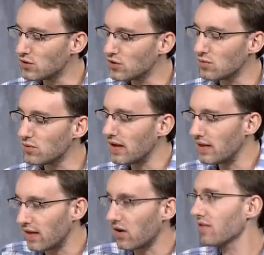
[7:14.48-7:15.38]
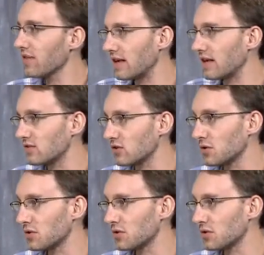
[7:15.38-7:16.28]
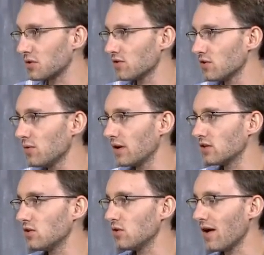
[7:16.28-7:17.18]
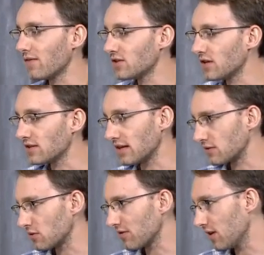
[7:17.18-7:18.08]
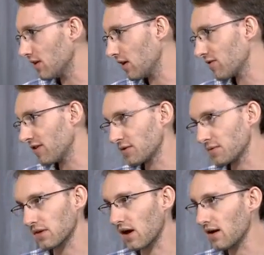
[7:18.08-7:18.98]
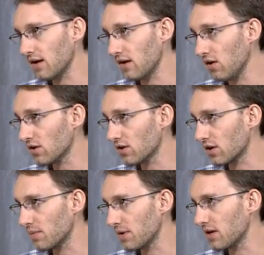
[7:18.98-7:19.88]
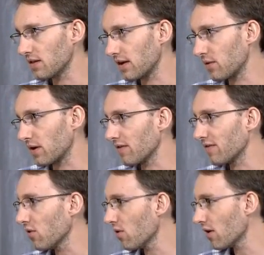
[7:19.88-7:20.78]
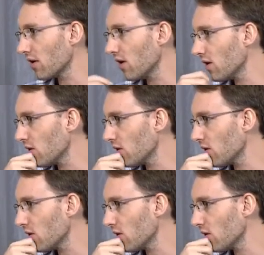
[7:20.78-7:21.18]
do you, in all the Geek and Sundry stuff that you're doing, do you have a chance to sort of interface with the con at all? Are you going to be like going on the floor at all?